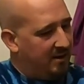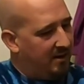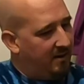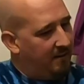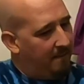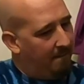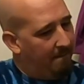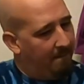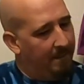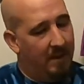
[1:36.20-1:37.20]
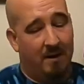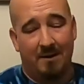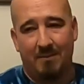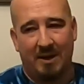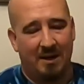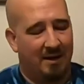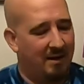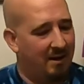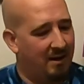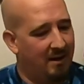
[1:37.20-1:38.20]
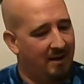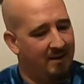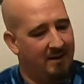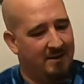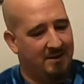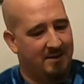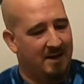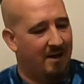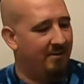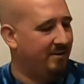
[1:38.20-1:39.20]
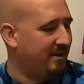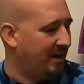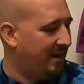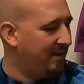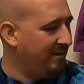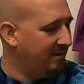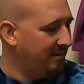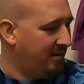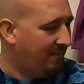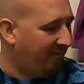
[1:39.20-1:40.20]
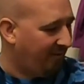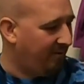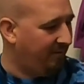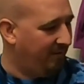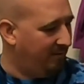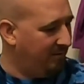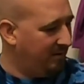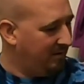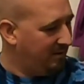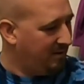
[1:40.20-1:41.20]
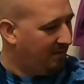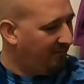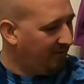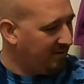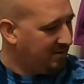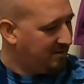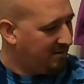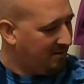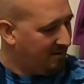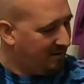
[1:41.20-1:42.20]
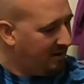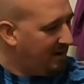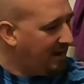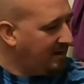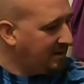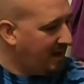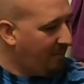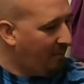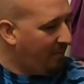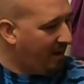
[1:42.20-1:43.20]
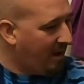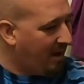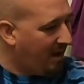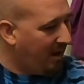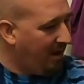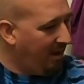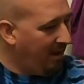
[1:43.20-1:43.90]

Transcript: I mean, it just sounds like comfort food, comfort dessert, nice apple pie.